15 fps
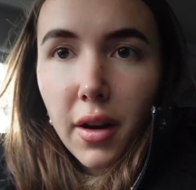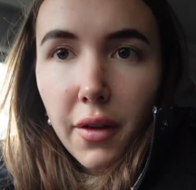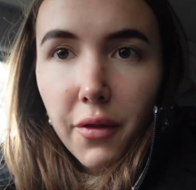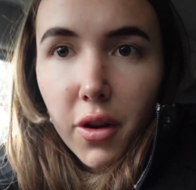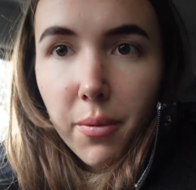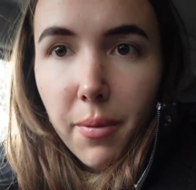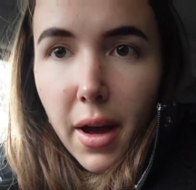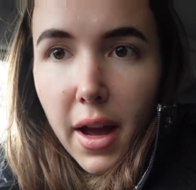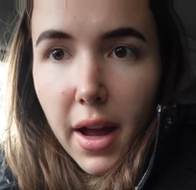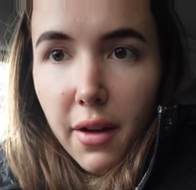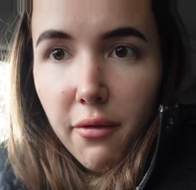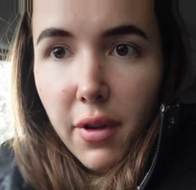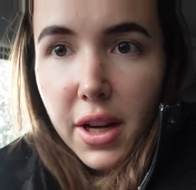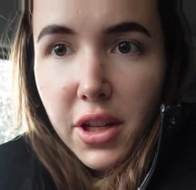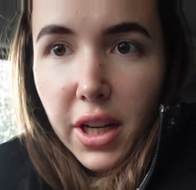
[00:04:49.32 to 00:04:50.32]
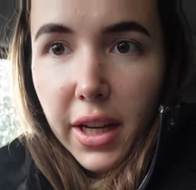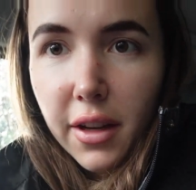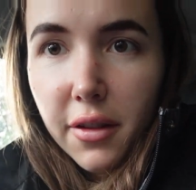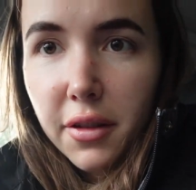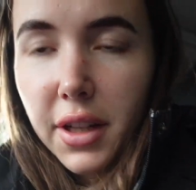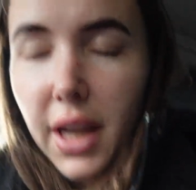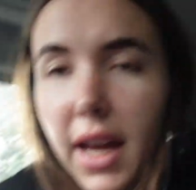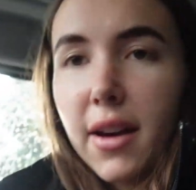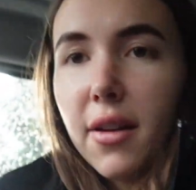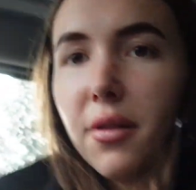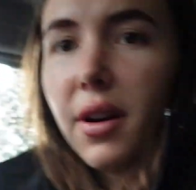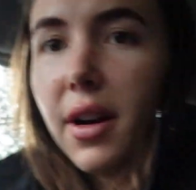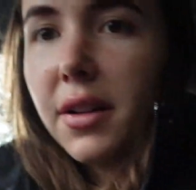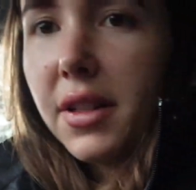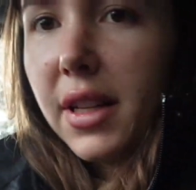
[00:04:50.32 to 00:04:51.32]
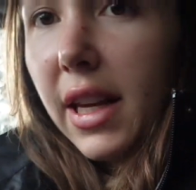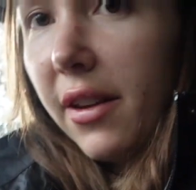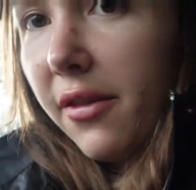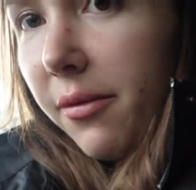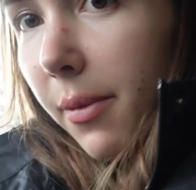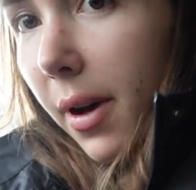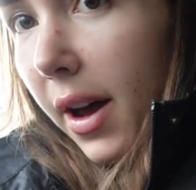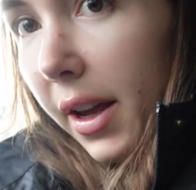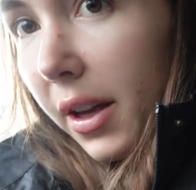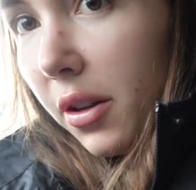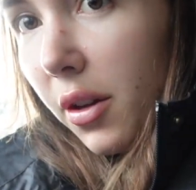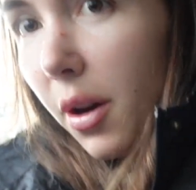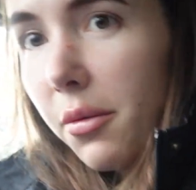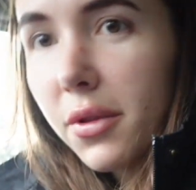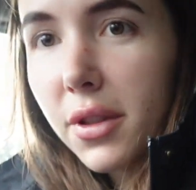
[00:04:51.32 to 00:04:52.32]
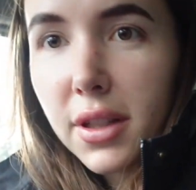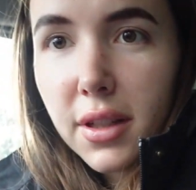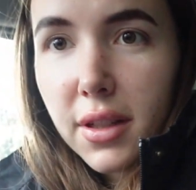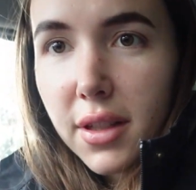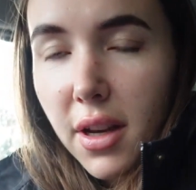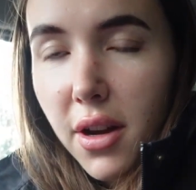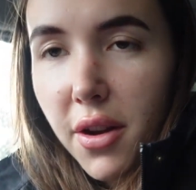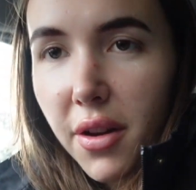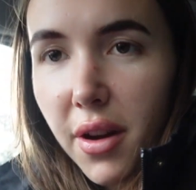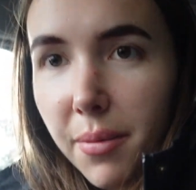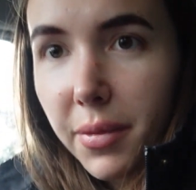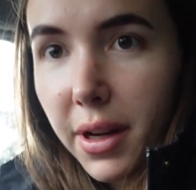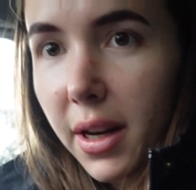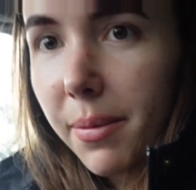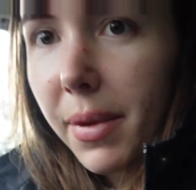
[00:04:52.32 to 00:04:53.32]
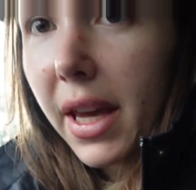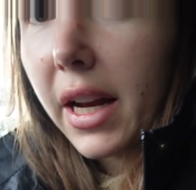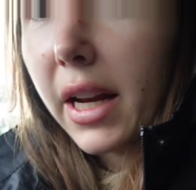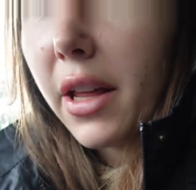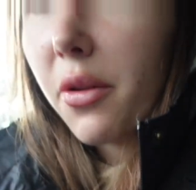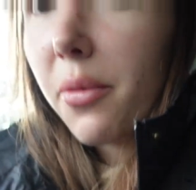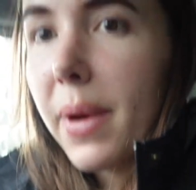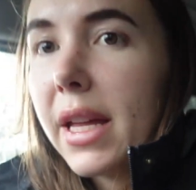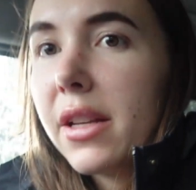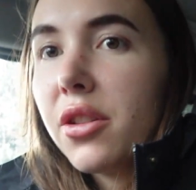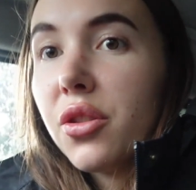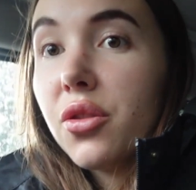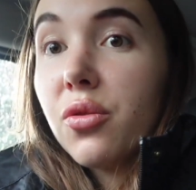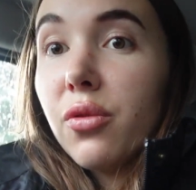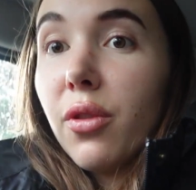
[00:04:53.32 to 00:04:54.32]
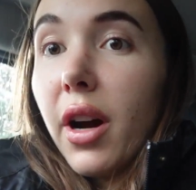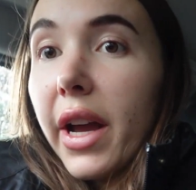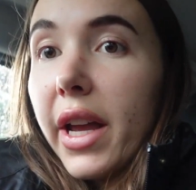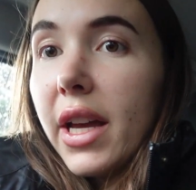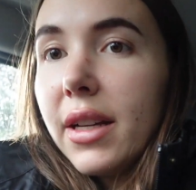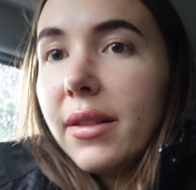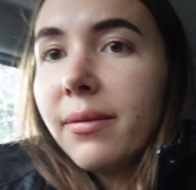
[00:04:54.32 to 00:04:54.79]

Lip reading: Got my rain jacket on now underneath my coat, so I'm going to be a little bit drier,